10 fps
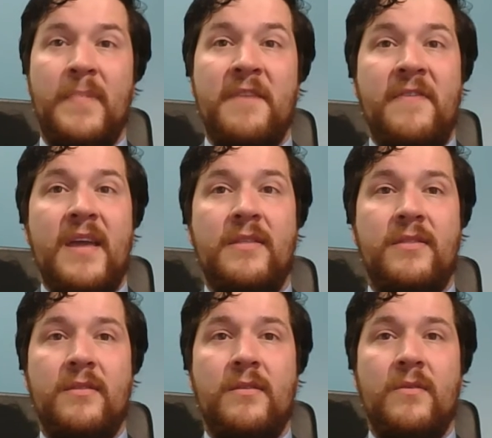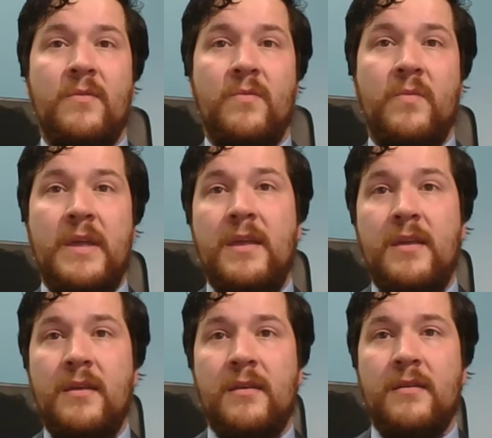By faith,
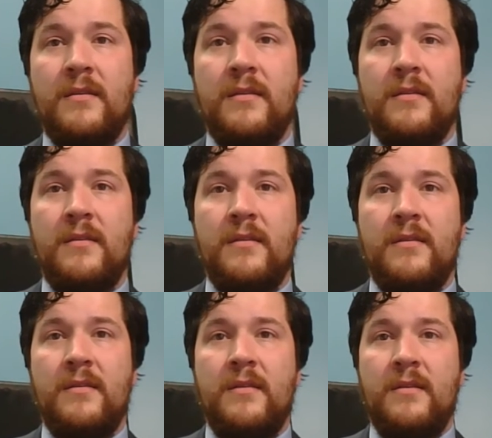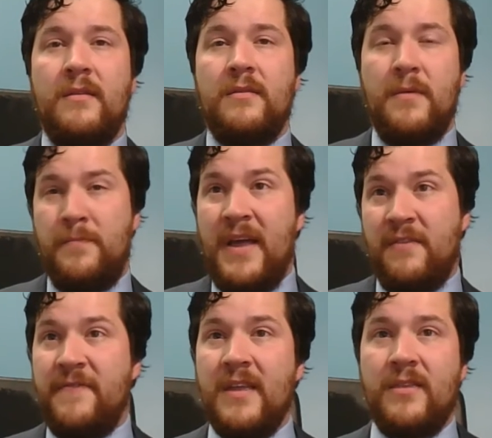we, the,
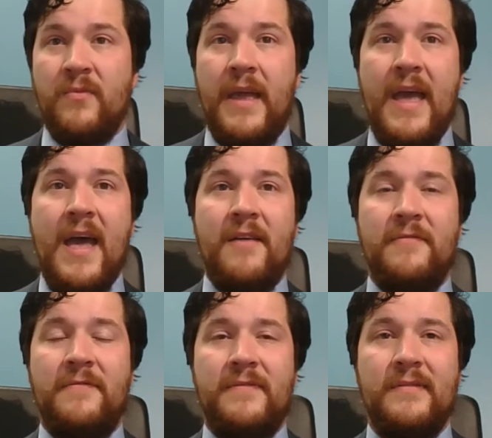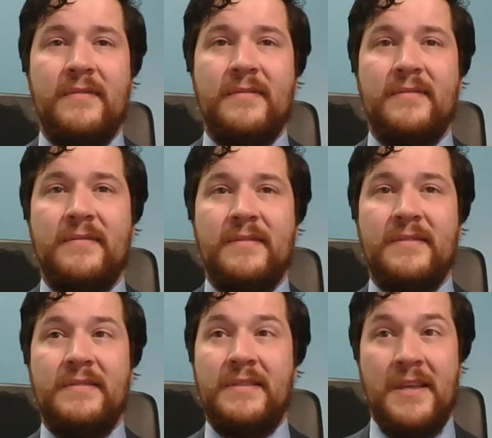by the faith that we have,
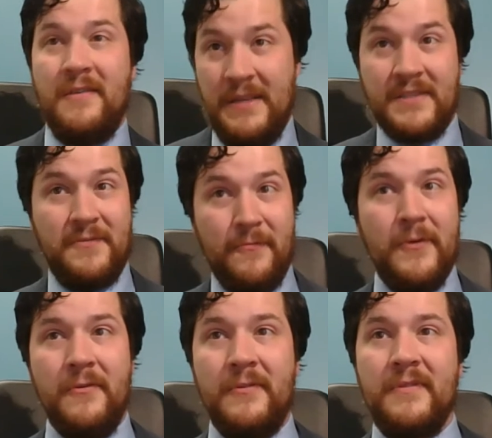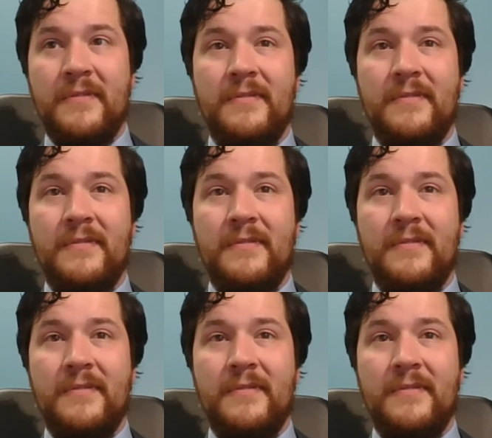there is fruit,